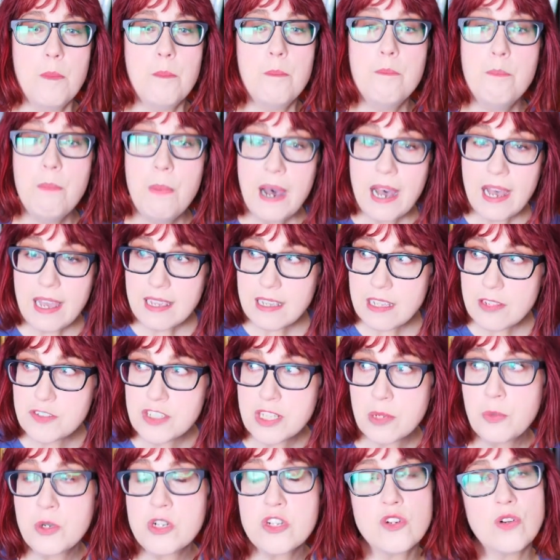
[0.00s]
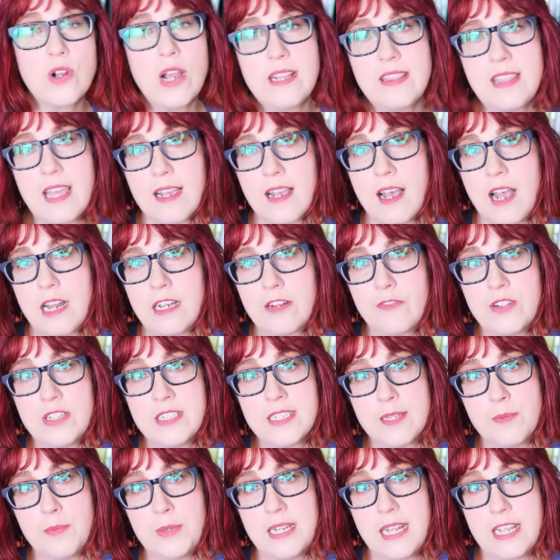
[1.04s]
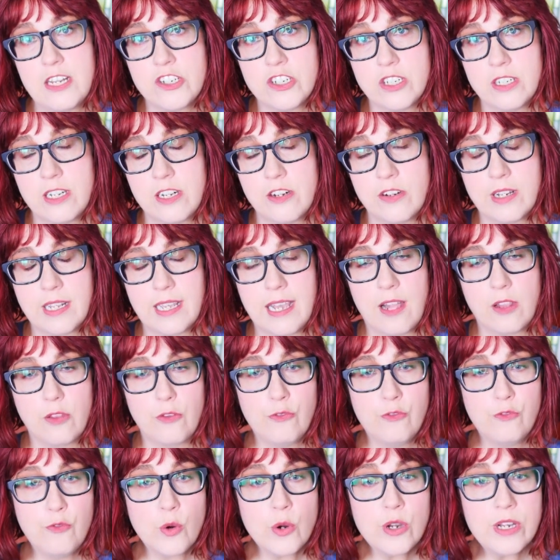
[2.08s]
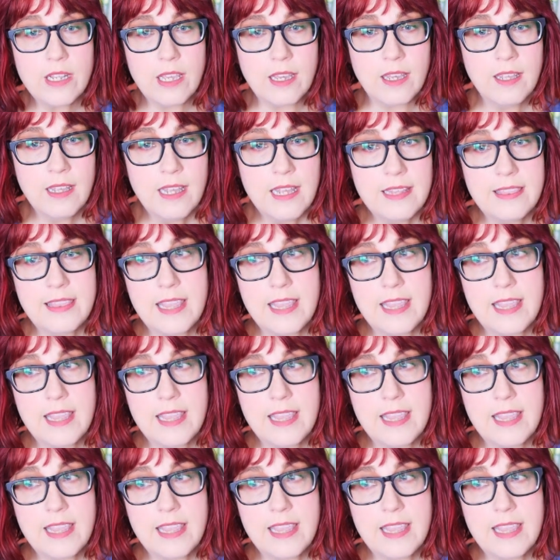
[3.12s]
But if someone tried that kind of intimidation here in California,